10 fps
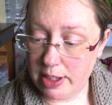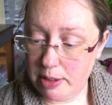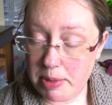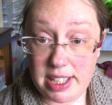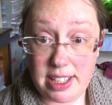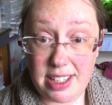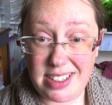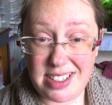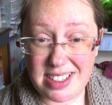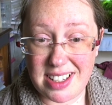But
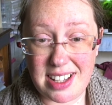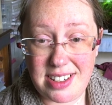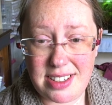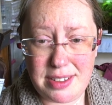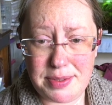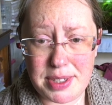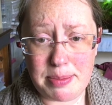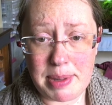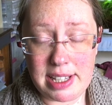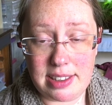I just love the
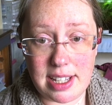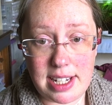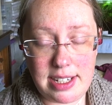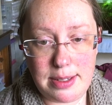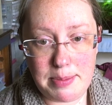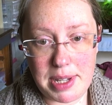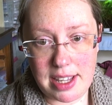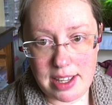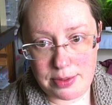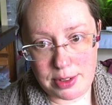smell, and it does make your
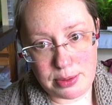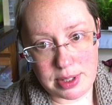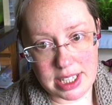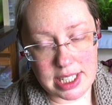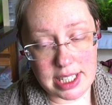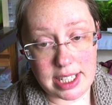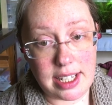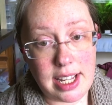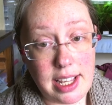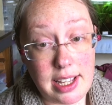hair feel really clean,
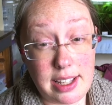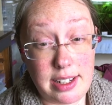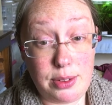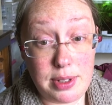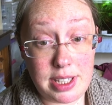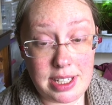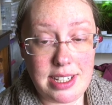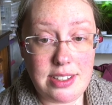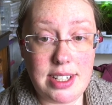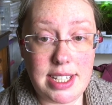and it's really
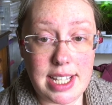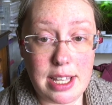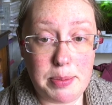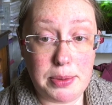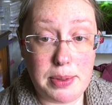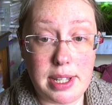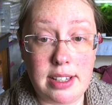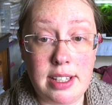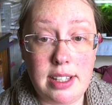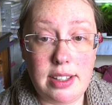nice on your scalp as well.
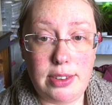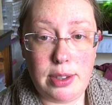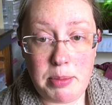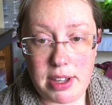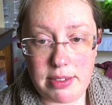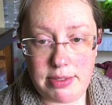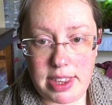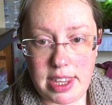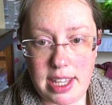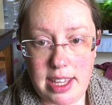Some of
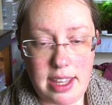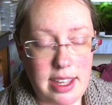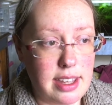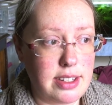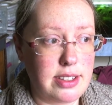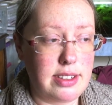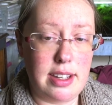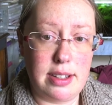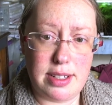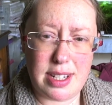the
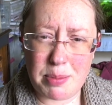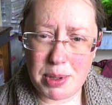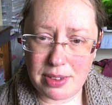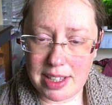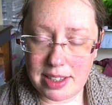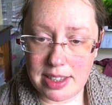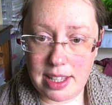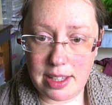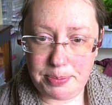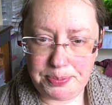shampoos, like
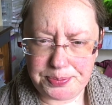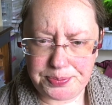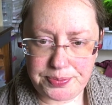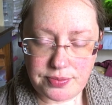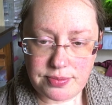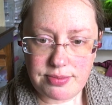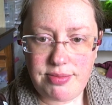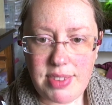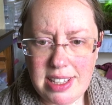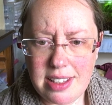the
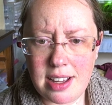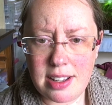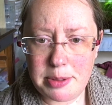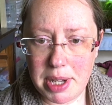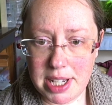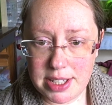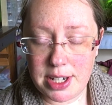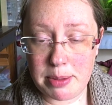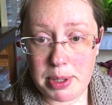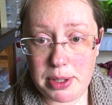The hard bar
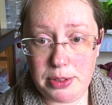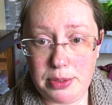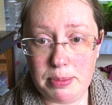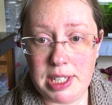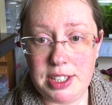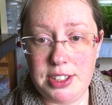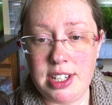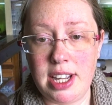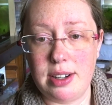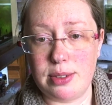shampoos from Lush
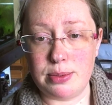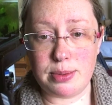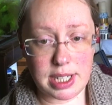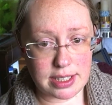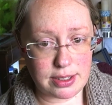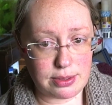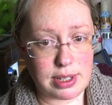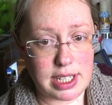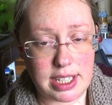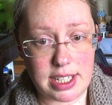really,
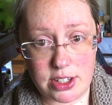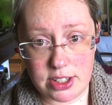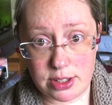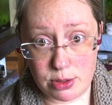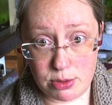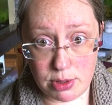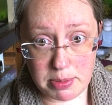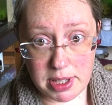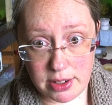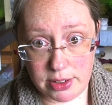really just strip
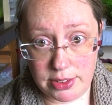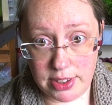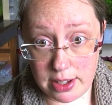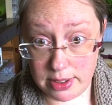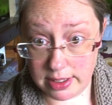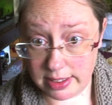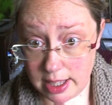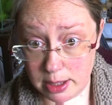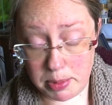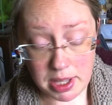the oils out of your
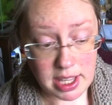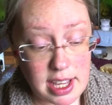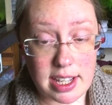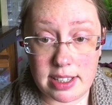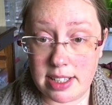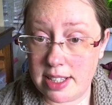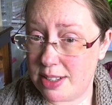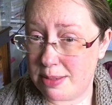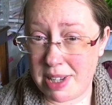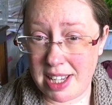scalp, and they
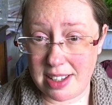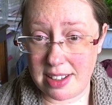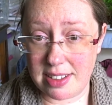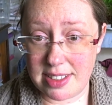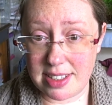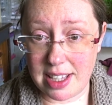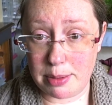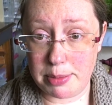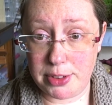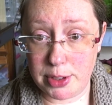just make your
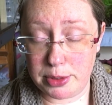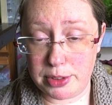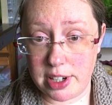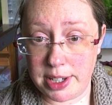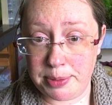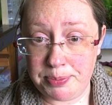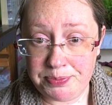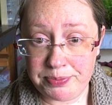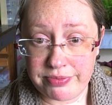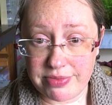scalp so dry
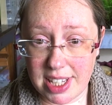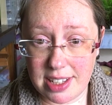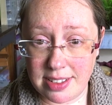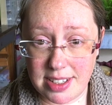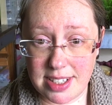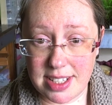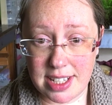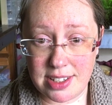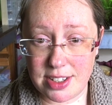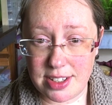and your
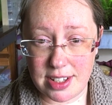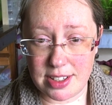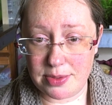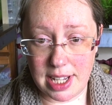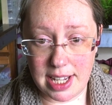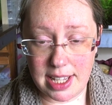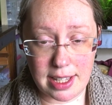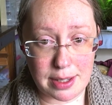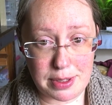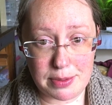skin just starts
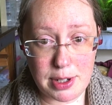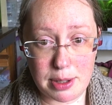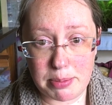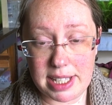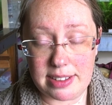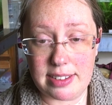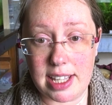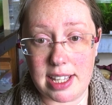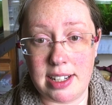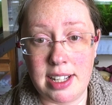flaking. If you've got bad
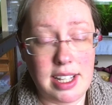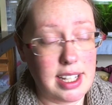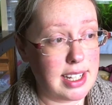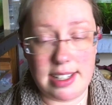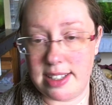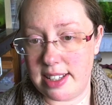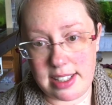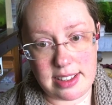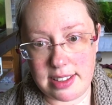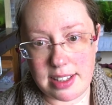skin,
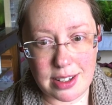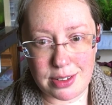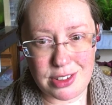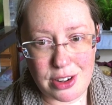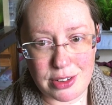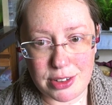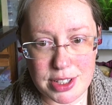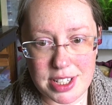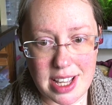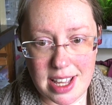they're not
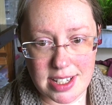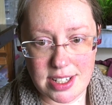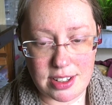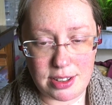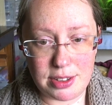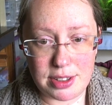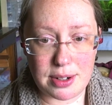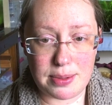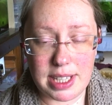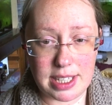good at all.
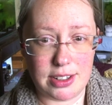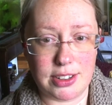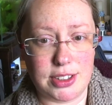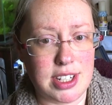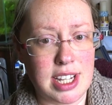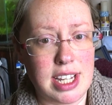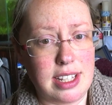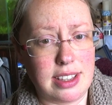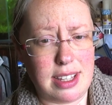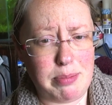They're really not good.
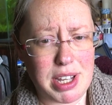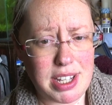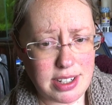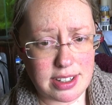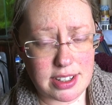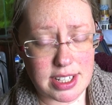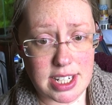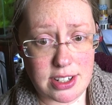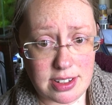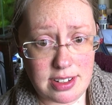The bar
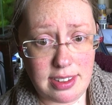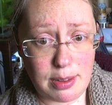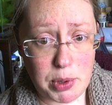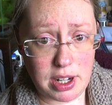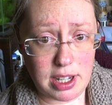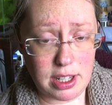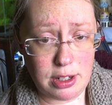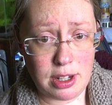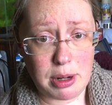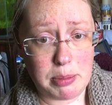conditioners are pretty good,
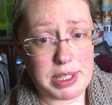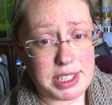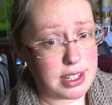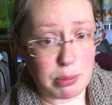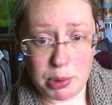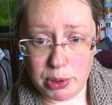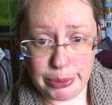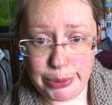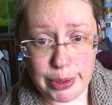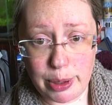but the
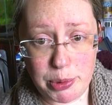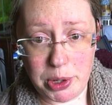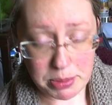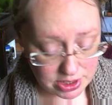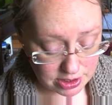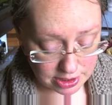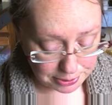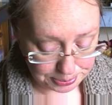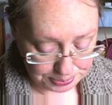shampoos are pretty much a no,